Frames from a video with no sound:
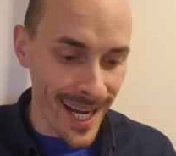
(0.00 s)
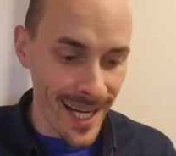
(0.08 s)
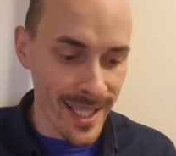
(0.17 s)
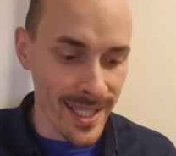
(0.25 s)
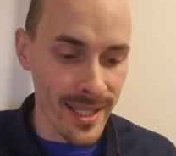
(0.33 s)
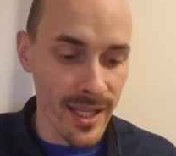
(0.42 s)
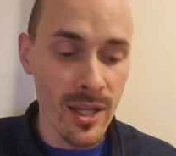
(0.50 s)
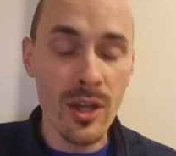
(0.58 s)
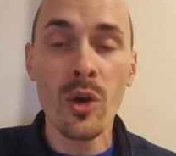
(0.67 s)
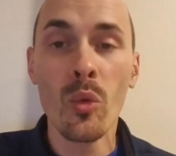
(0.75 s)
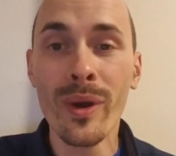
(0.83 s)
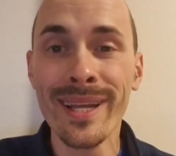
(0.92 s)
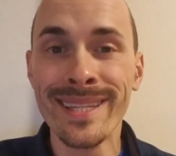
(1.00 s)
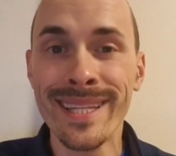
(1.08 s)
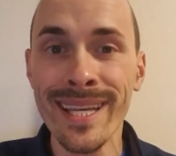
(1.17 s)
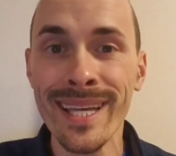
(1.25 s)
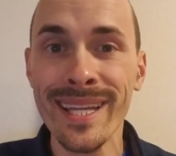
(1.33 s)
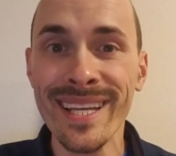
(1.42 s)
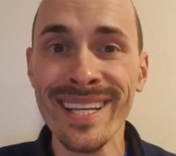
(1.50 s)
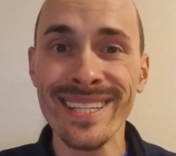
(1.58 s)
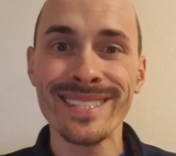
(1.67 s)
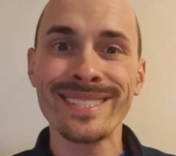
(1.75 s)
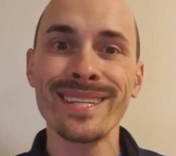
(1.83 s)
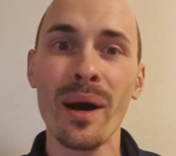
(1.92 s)
diet. We did
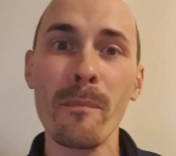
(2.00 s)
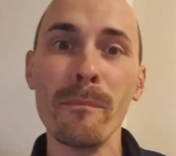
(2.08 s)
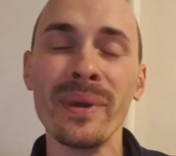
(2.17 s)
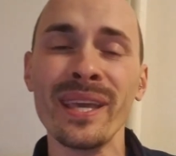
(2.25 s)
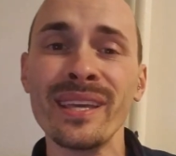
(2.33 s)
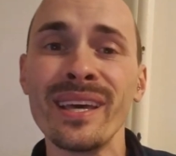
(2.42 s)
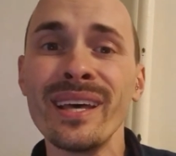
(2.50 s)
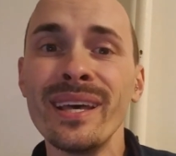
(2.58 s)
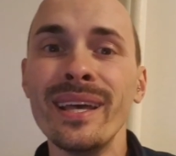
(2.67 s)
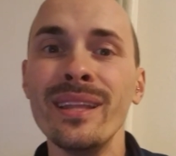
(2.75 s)
eat some meat